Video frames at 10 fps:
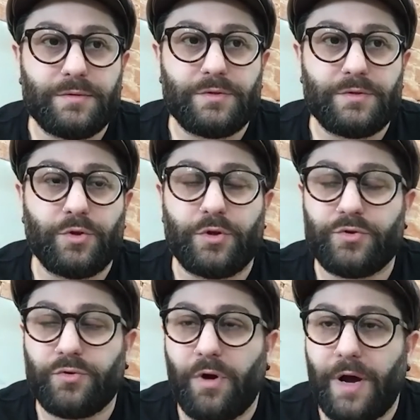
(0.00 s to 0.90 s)
too
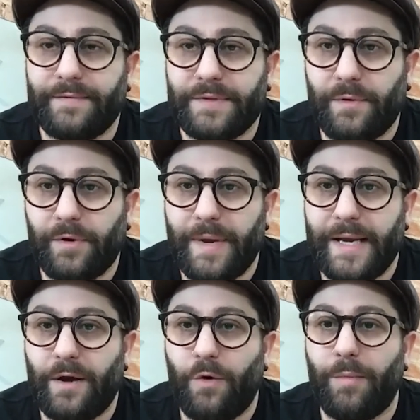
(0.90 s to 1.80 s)
contrived. Do you know what I
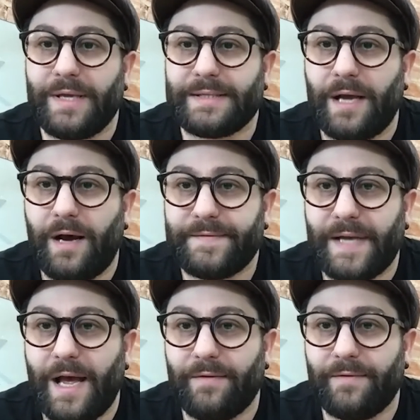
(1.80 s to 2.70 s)
mean? I want my staff
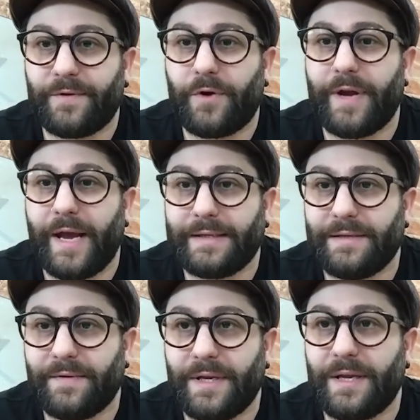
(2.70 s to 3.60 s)
to have
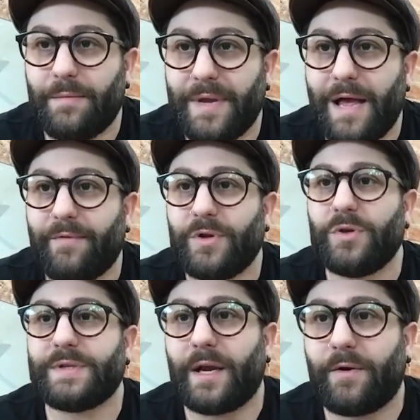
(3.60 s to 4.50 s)
creativity and be able to
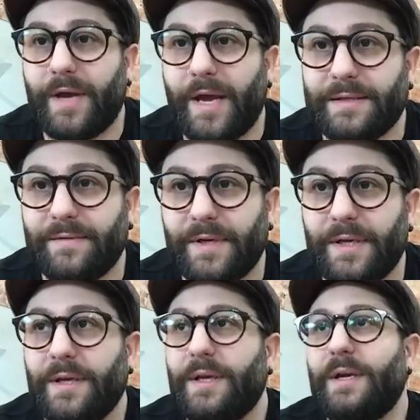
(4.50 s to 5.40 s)
use that
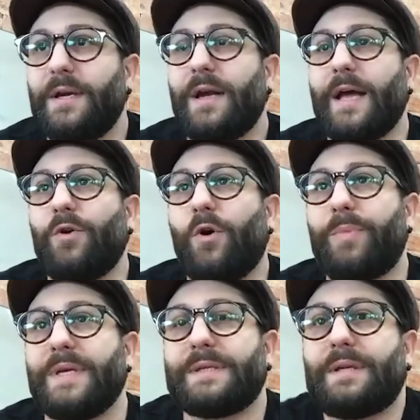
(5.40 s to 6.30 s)
creativity and not
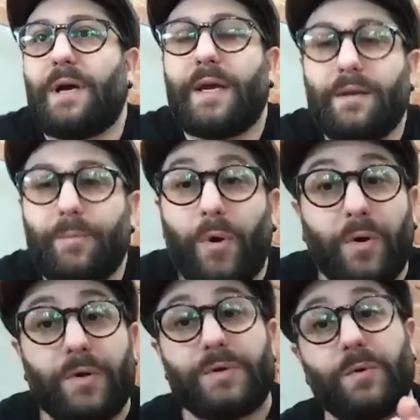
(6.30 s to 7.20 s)
be stuck in a
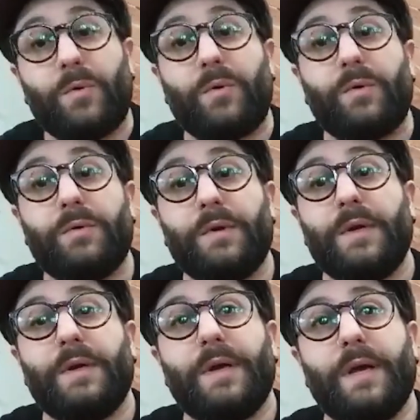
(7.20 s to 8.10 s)
box or
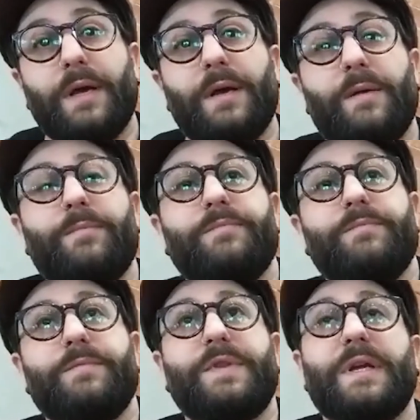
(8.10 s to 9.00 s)

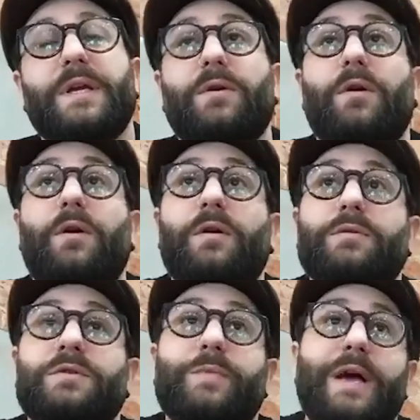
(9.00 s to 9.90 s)
thinking,
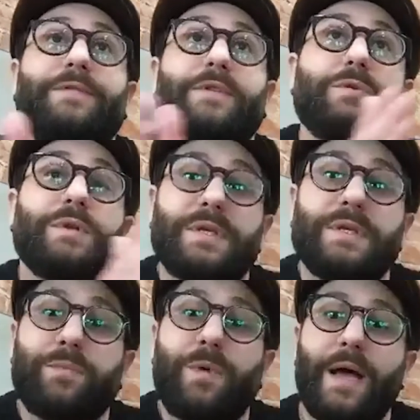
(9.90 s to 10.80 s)
do we have to do it
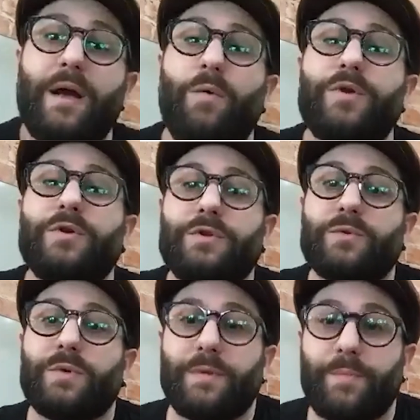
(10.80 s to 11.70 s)
this way? I want you to
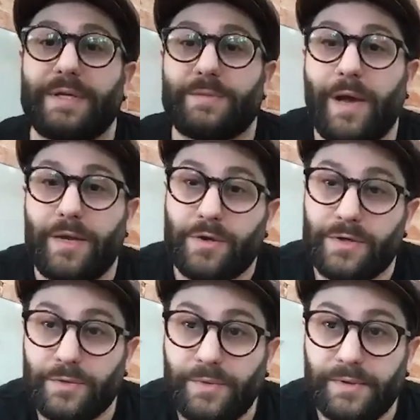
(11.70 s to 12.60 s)
do it the best way you
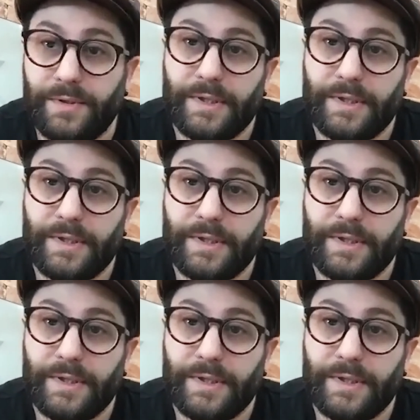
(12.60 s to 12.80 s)
can do it.